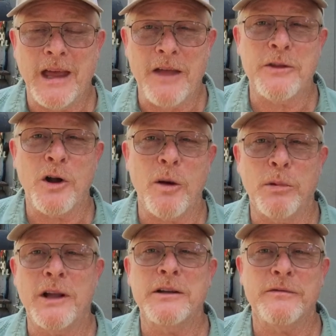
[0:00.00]
Ethanol
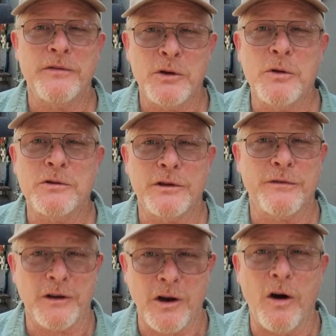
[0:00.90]
blended fuels are
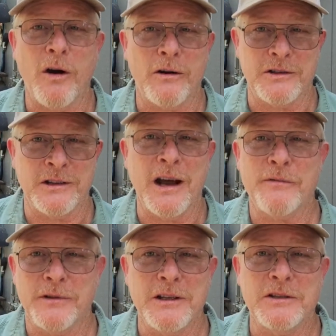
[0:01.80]
for cars,
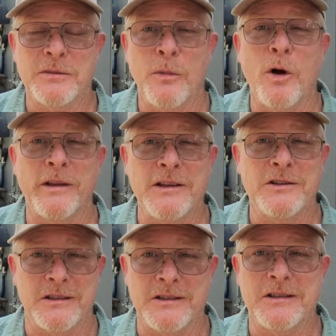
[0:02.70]
not for these small
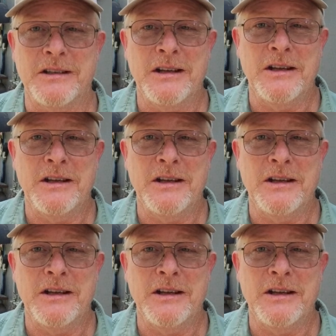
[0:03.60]
engines.